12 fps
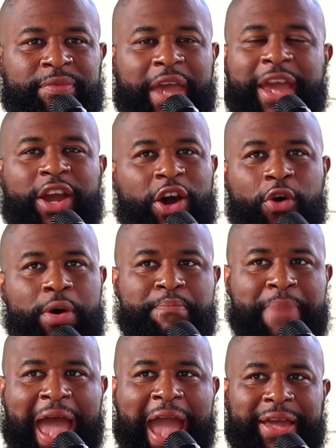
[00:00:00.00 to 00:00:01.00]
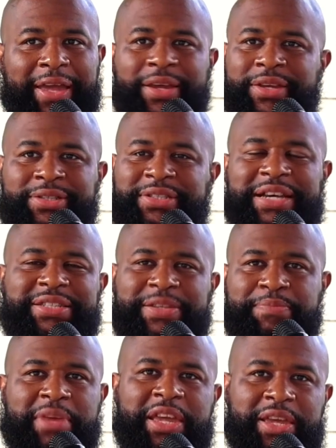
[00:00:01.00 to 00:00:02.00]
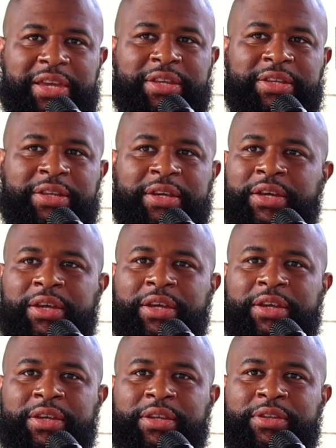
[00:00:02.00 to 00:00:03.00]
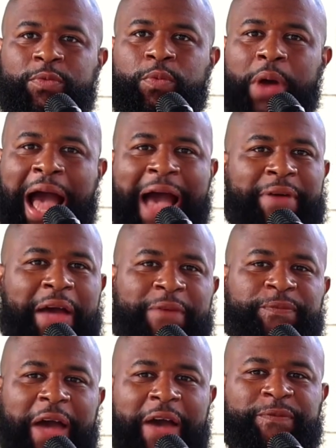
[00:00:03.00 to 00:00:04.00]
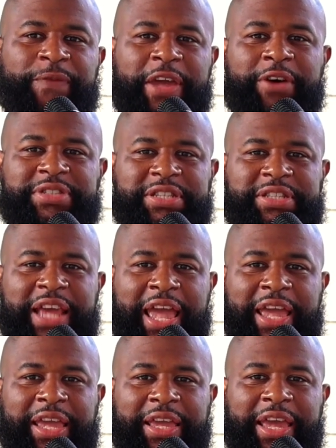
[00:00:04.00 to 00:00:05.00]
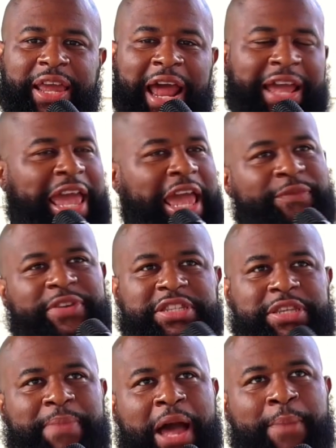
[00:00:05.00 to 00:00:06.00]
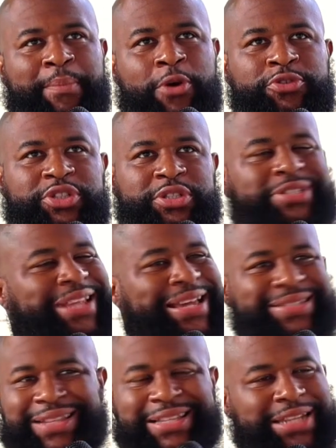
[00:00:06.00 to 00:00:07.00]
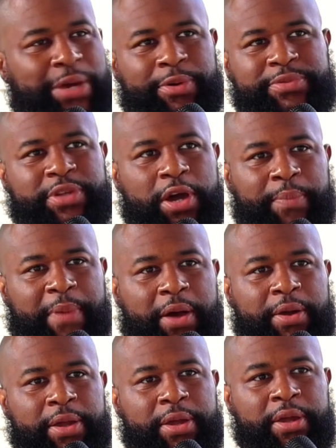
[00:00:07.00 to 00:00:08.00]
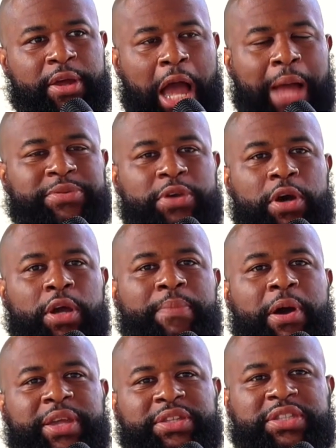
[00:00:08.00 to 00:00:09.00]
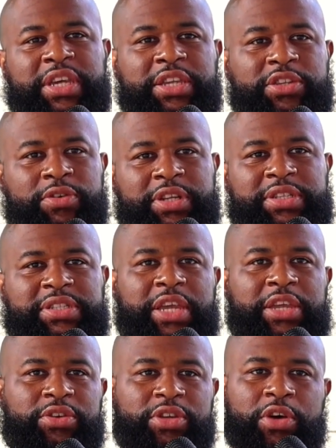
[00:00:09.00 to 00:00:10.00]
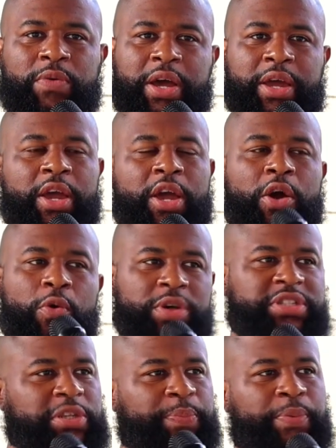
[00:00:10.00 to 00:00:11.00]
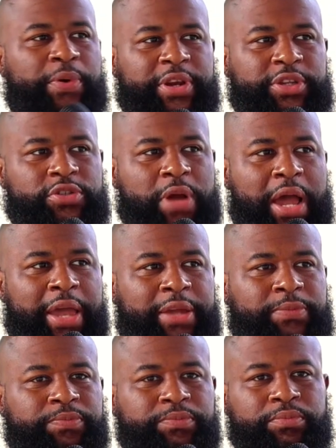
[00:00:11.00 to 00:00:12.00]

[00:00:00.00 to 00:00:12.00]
And going back doesn't mean I failed today and I gave in to my emotions. That's not what I'm talking about. I'm talking about continually to say, you know what? What's the point of trying?